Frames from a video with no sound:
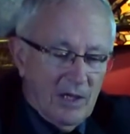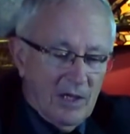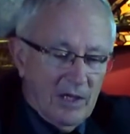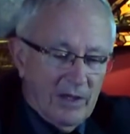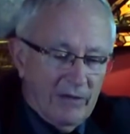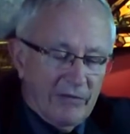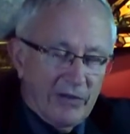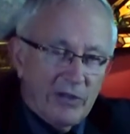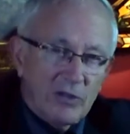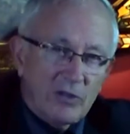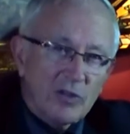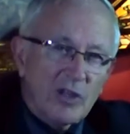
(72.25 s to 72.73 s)

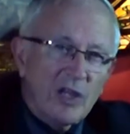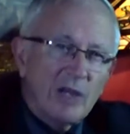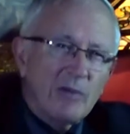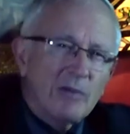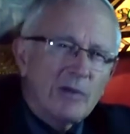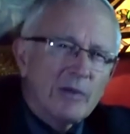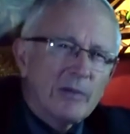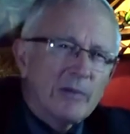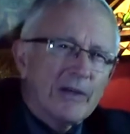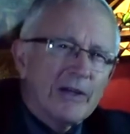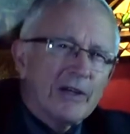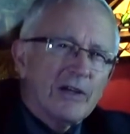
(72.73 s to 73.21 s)
A fellow came
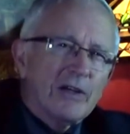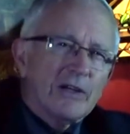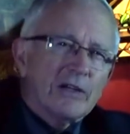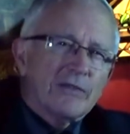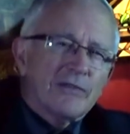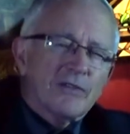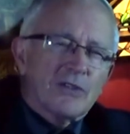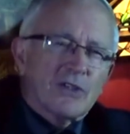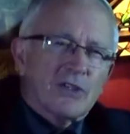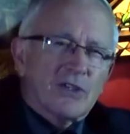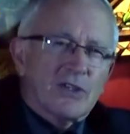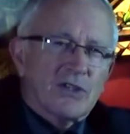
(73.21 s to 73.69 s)
into my
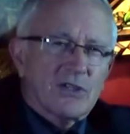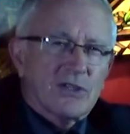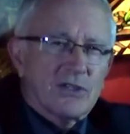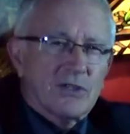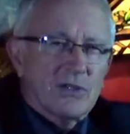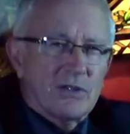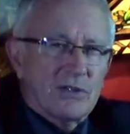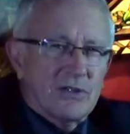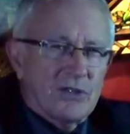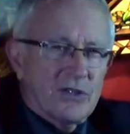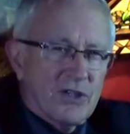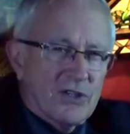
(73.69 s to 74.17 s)
office
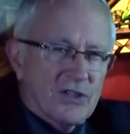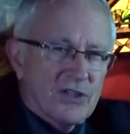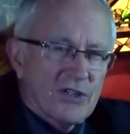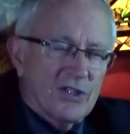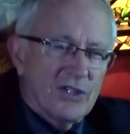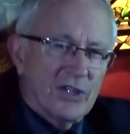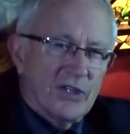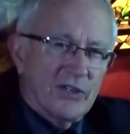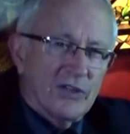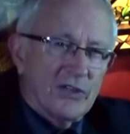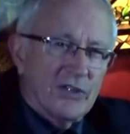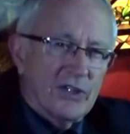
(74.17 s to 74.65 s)
just
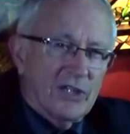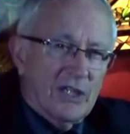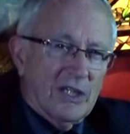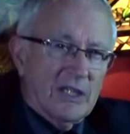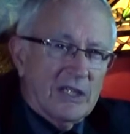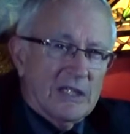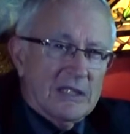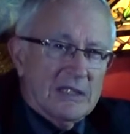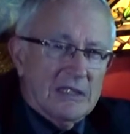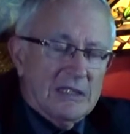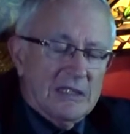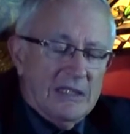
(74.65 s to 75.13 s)
the other
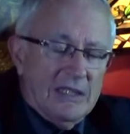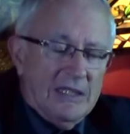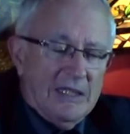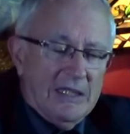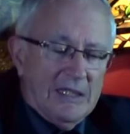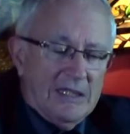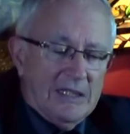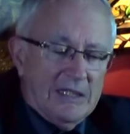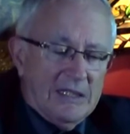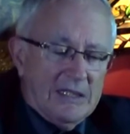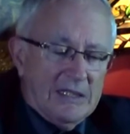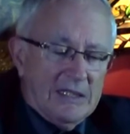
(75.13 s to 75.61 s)
day,
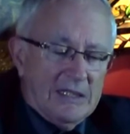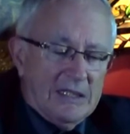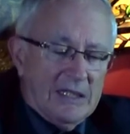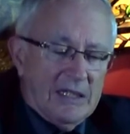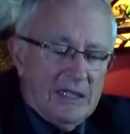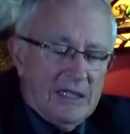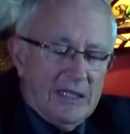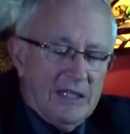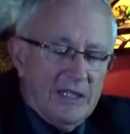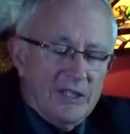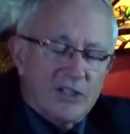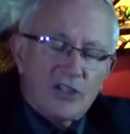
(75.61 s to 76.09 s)
and
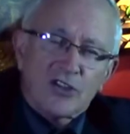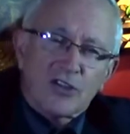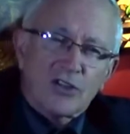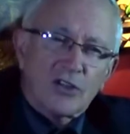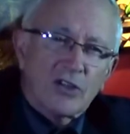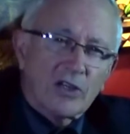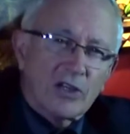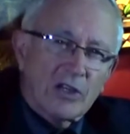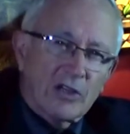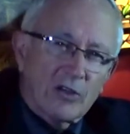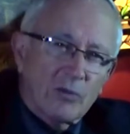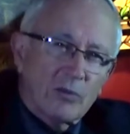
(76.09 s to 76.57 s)
he just
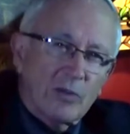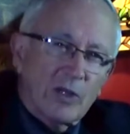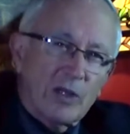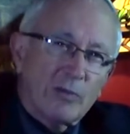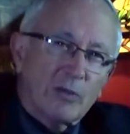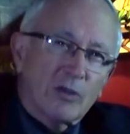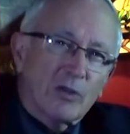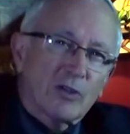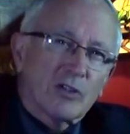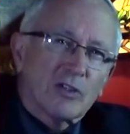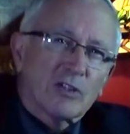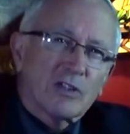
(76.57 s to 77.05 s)
got out of
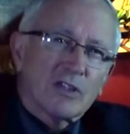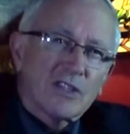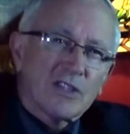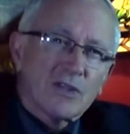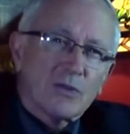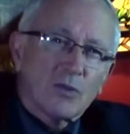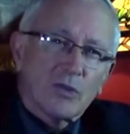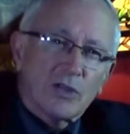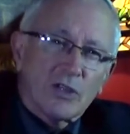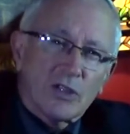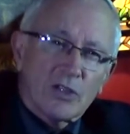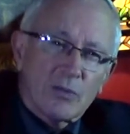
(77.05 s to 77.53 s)

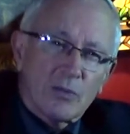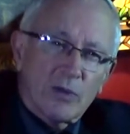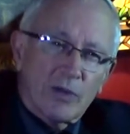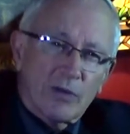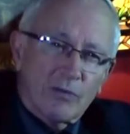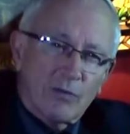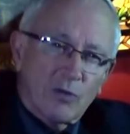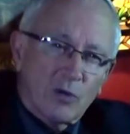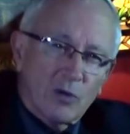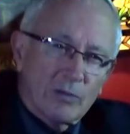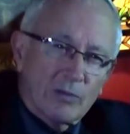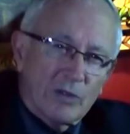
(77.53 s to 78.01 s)
Maplehurst, where he'd
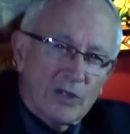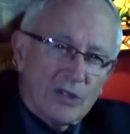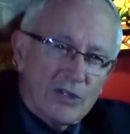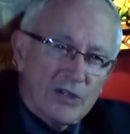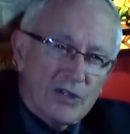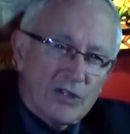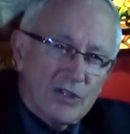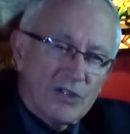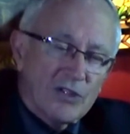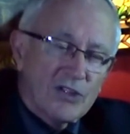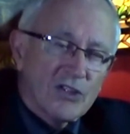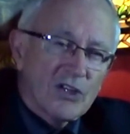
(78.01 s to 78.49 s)
spent 4
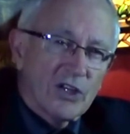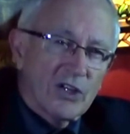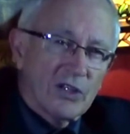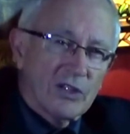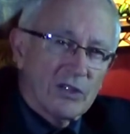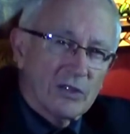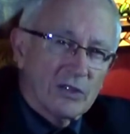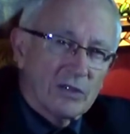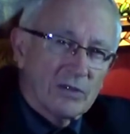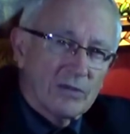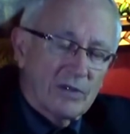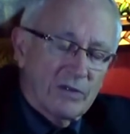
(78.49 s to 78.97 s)
months in
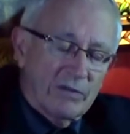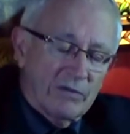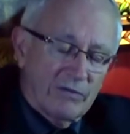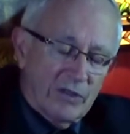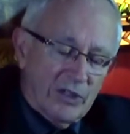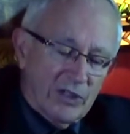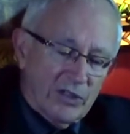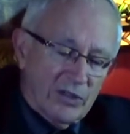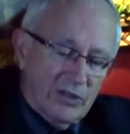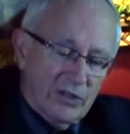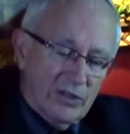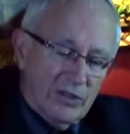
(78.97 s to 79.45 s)
jail,
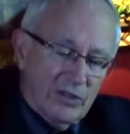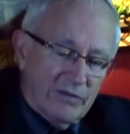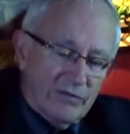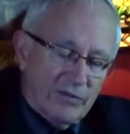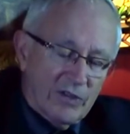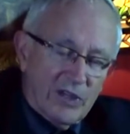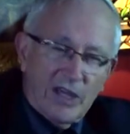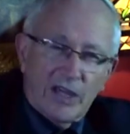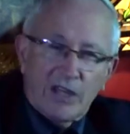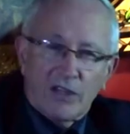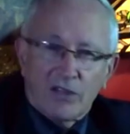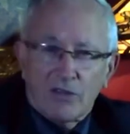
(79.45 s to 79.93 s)
convicted of
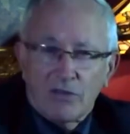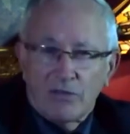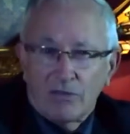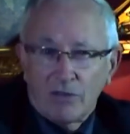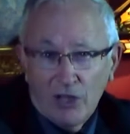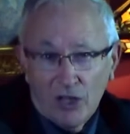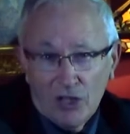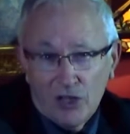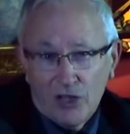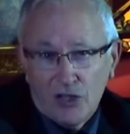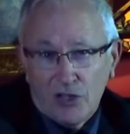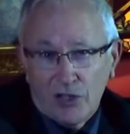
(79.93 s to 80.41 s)
tax
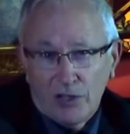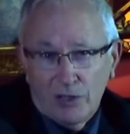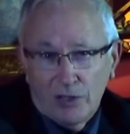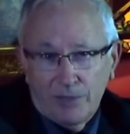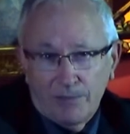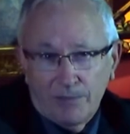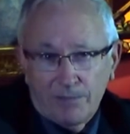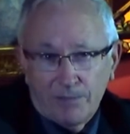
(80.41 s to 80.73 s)
evasion.